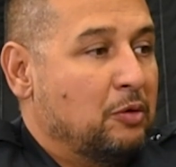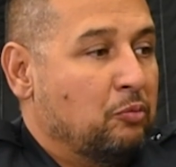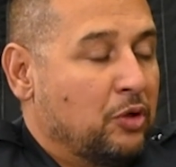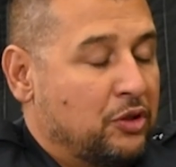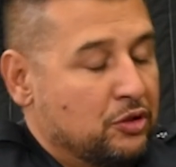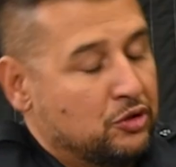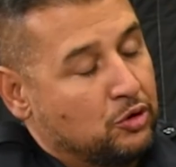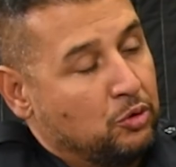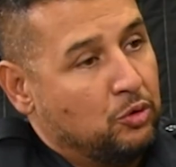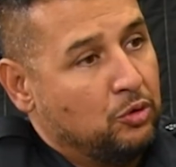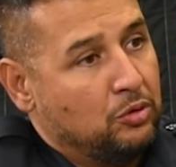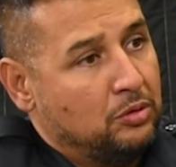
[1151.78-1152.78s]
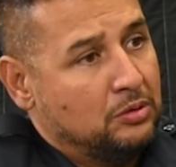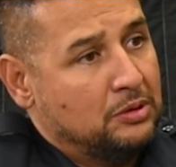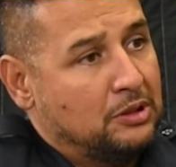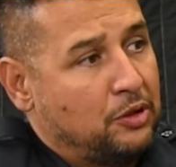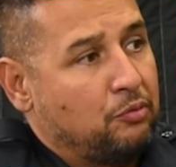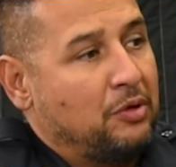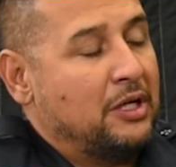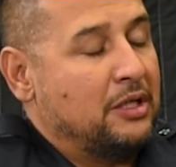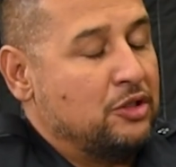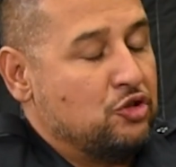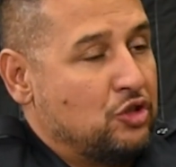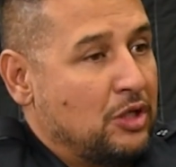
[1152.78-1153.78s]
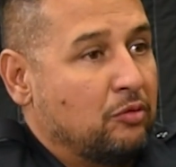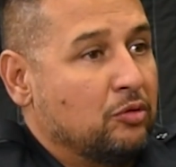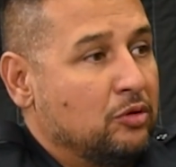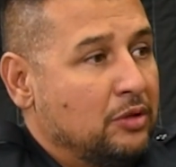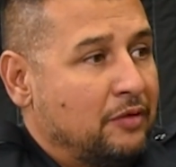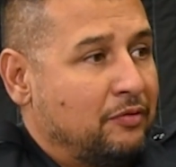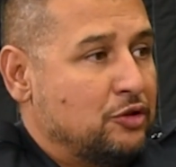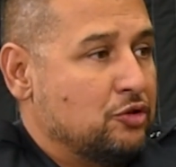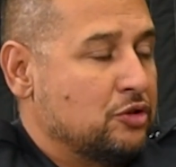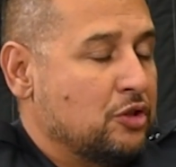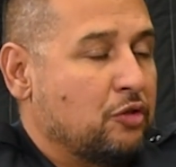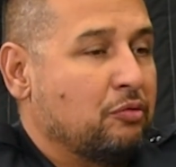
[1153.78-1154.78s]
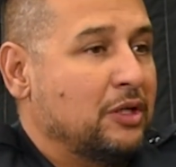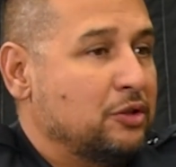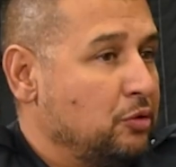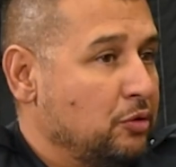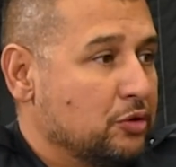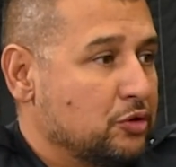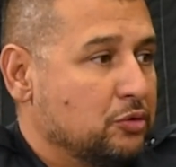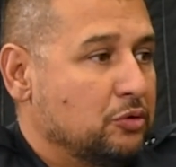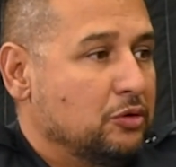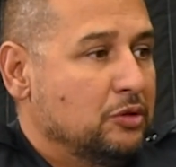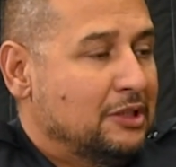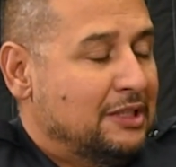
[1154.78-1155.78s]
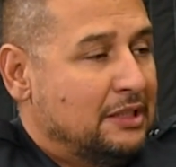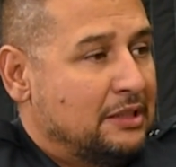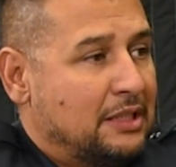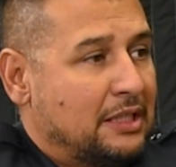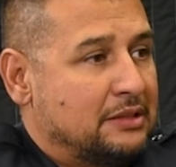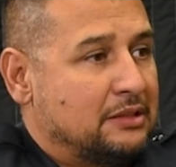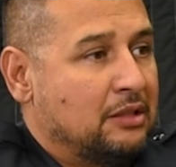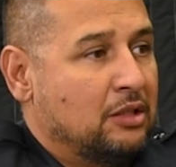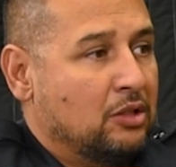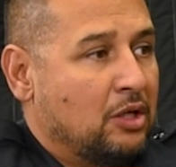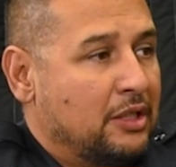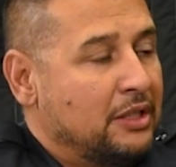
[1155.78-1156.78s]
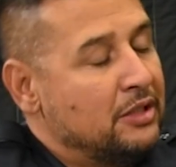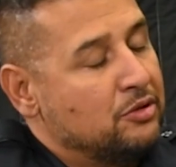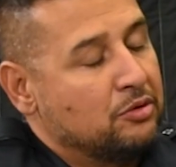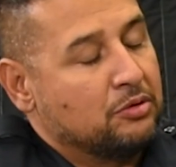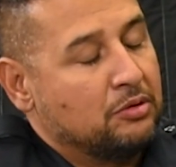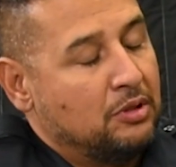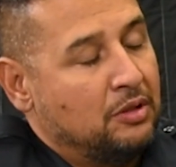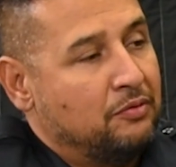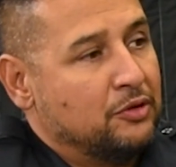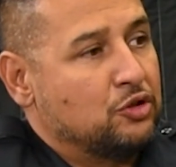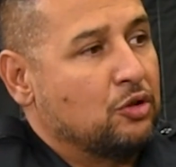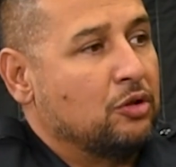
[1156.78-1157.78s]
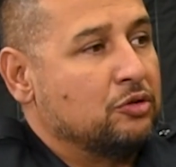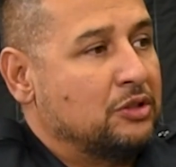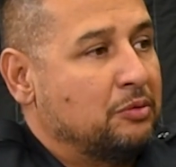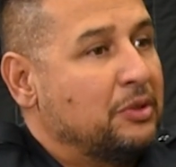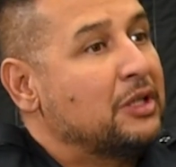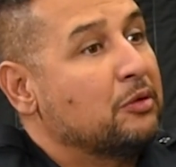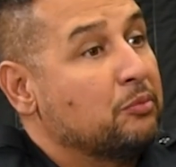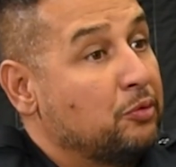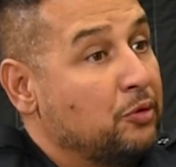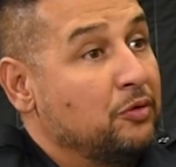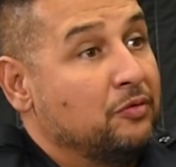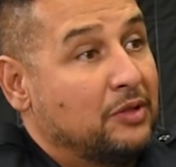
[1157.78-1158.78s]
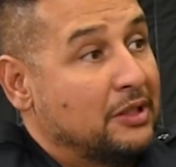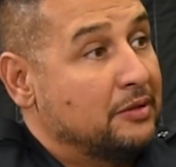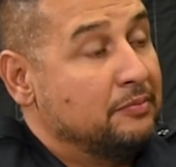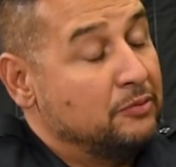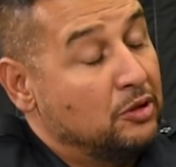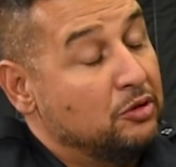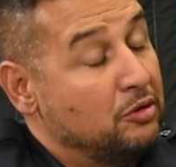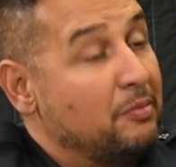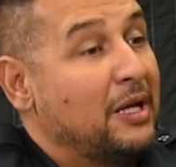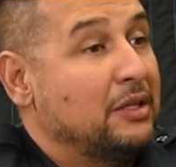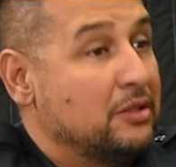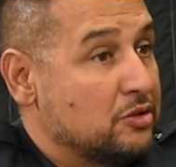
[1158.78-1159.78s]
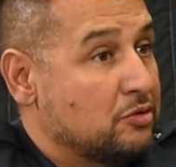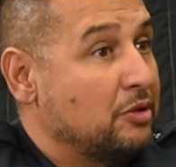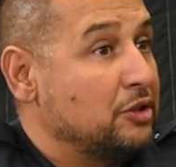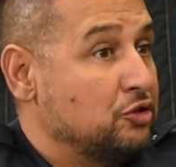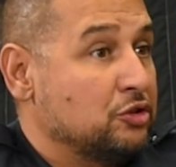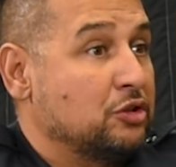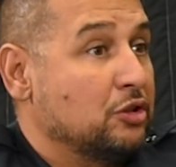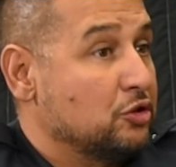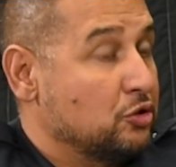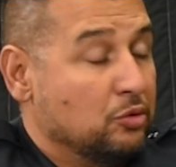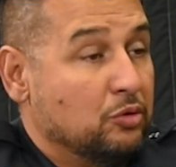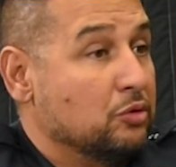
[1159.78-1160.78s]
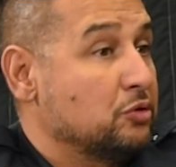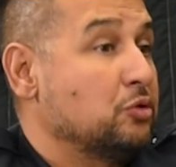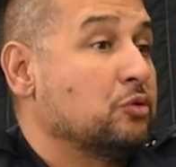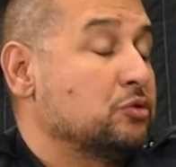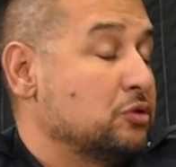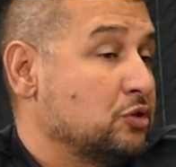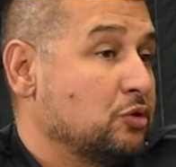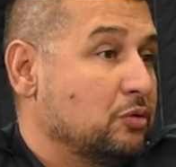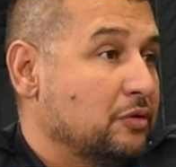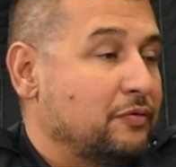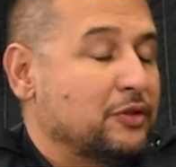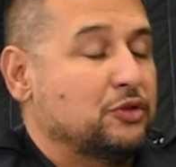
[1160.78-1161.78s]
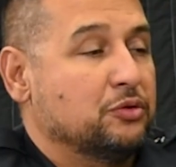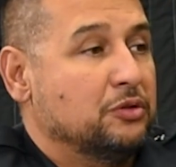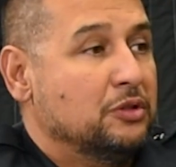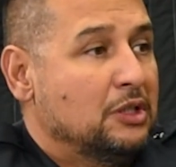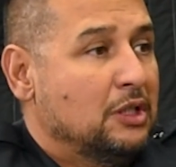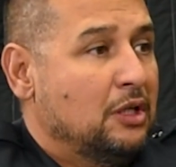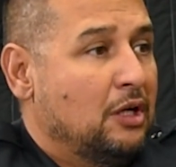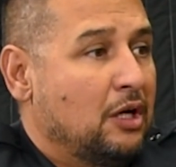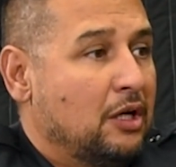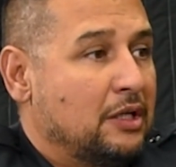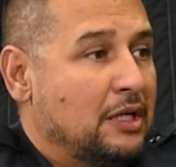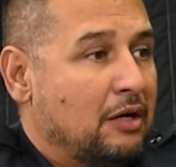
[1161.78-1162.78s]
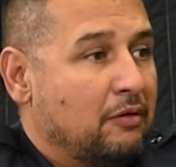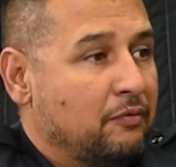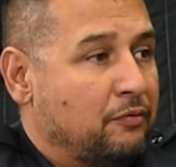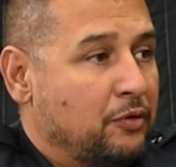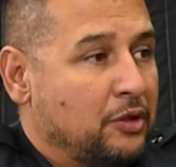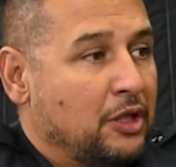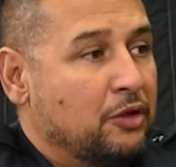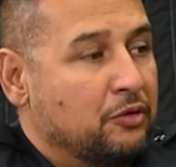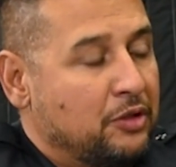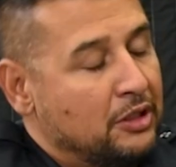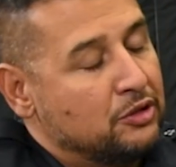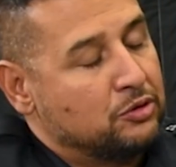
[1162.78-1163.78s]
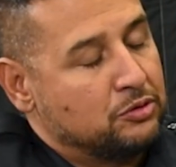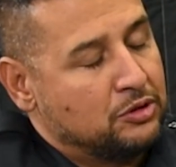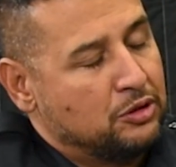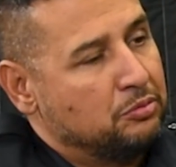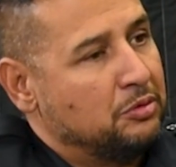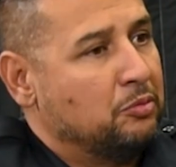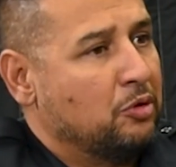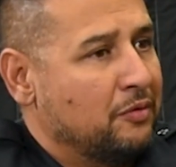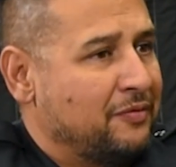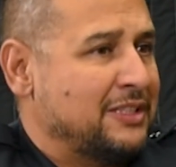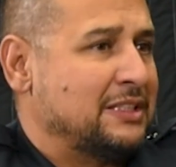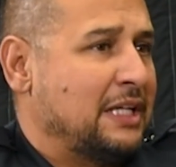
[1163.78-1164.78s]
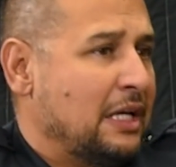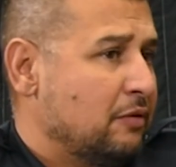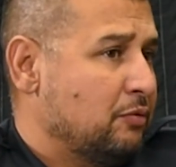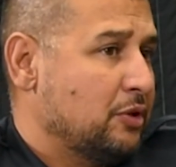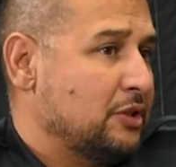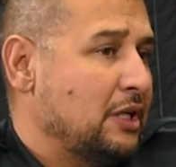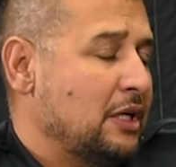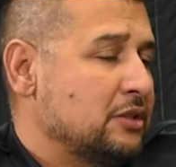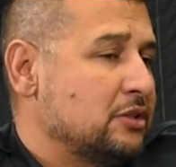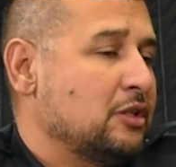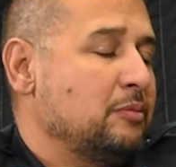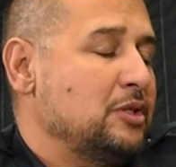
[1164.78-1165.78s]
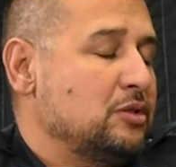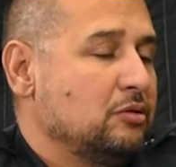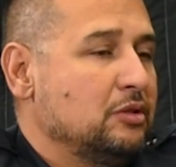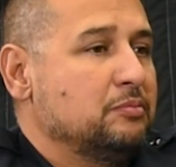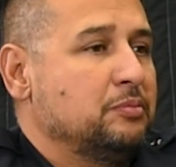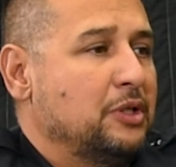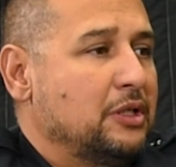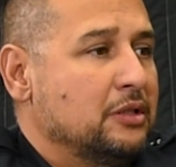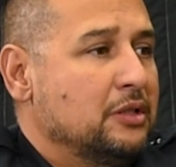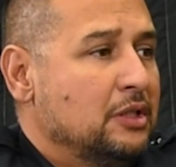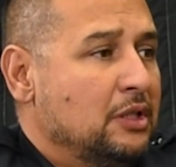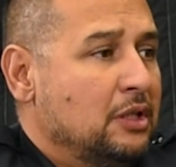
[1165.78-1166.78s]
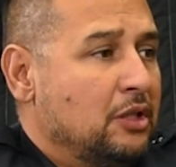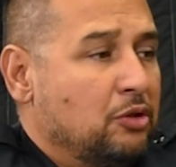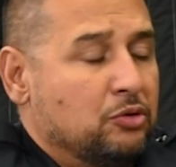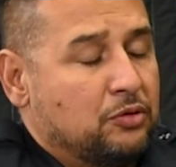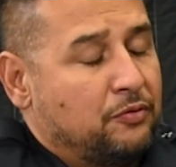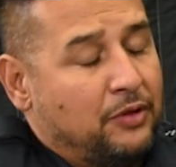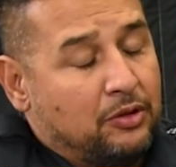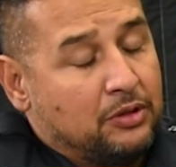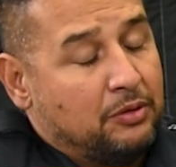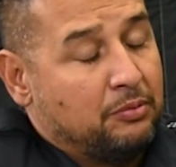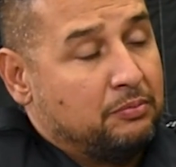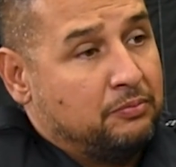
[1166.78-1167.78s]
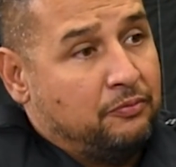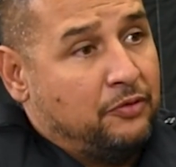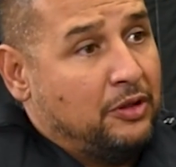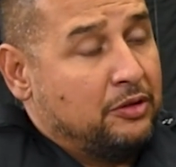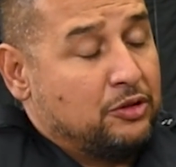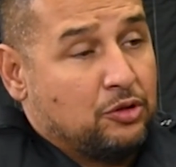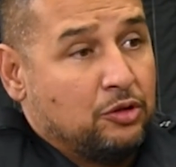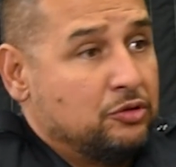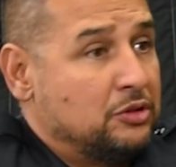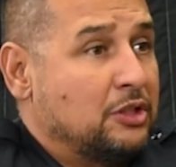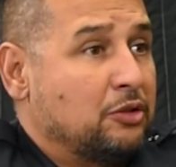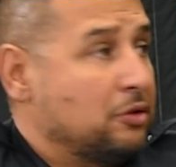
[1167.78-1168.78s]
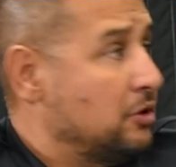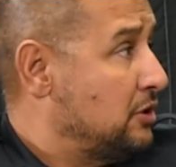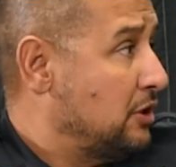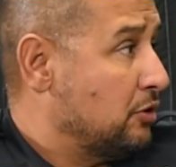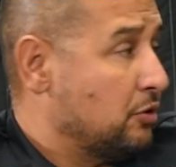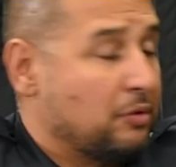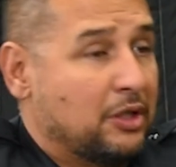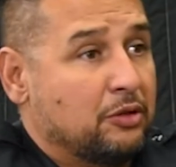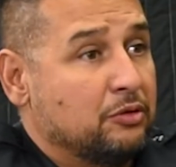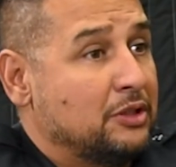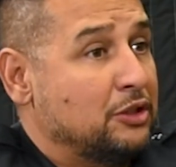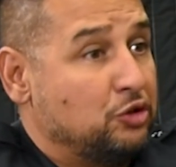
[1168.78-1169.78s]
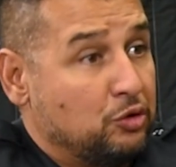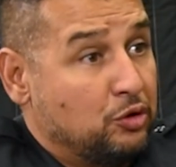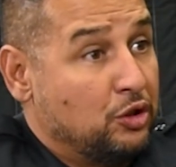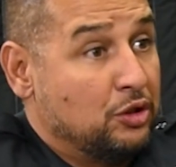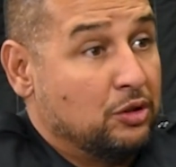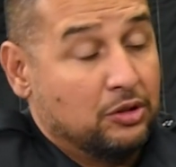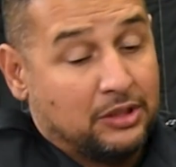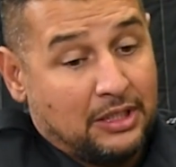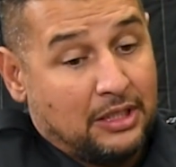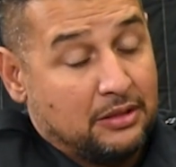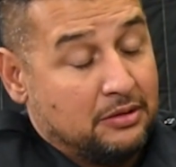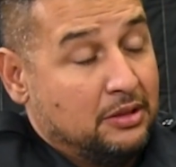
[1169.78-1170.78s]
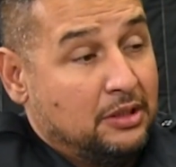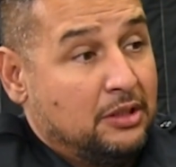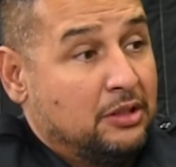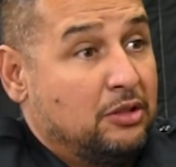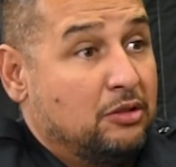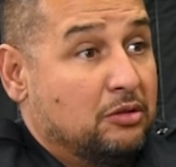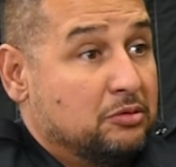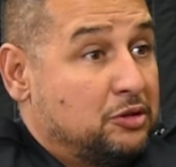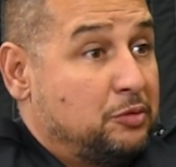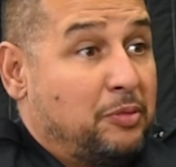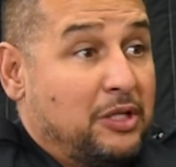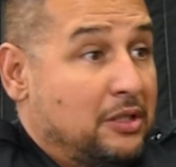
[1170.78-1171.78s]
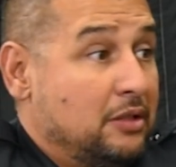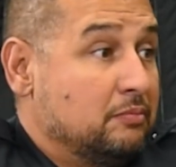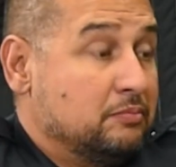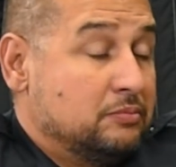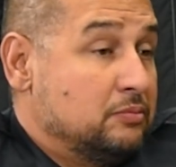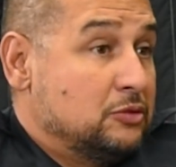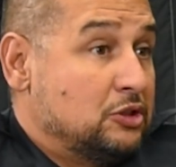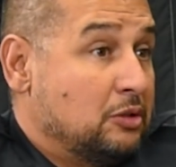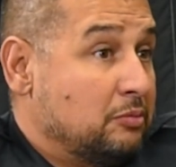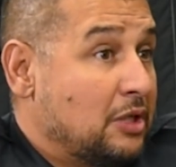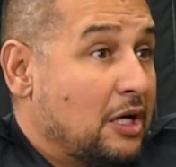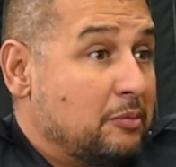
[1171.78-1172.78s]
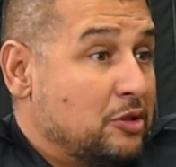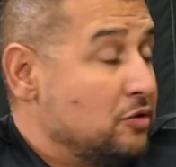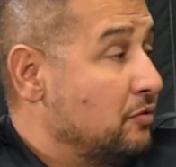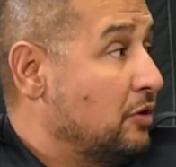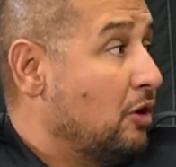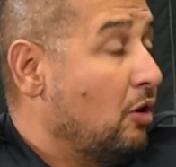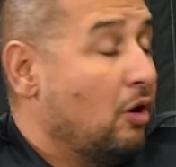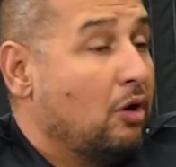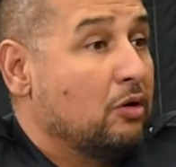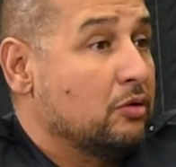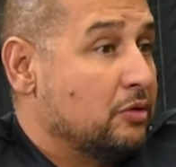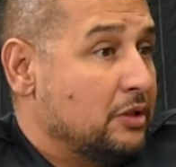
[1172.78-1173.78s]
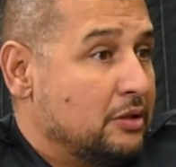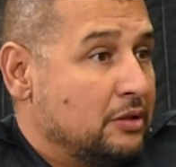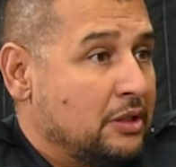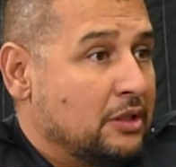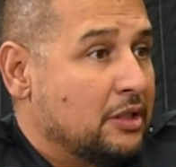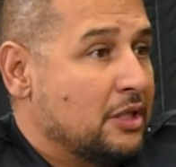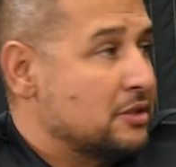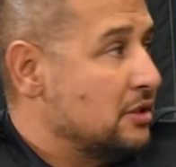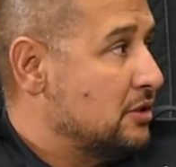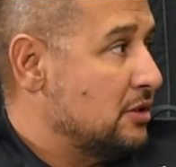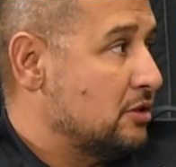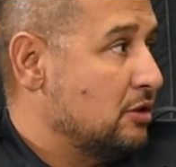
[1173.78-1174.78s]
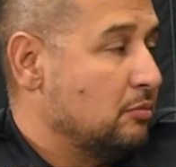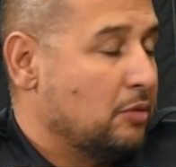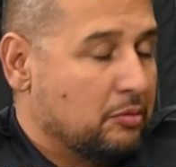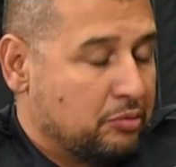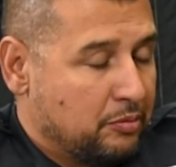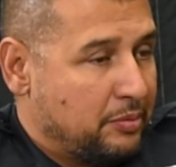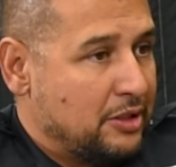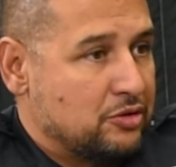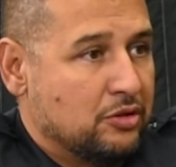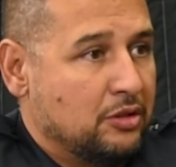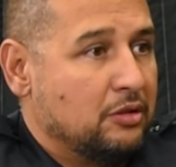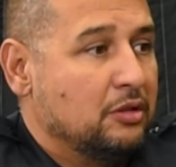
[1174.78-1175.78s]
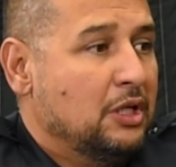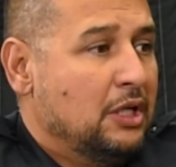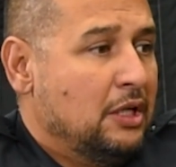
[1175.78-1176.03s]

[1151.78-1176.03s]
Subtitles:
With the school threat in general, if it's just a threat to the school, that's a lot easier of a charge that we can prove. Like, no, you made this threat just to the school or towards a school official. Now, for the other things, there's a little bit more investigative work that has to come into it, but those are felony charges that are going to stay on your record that you could look at, spending some time in juvenile hall or in a custody system on probation.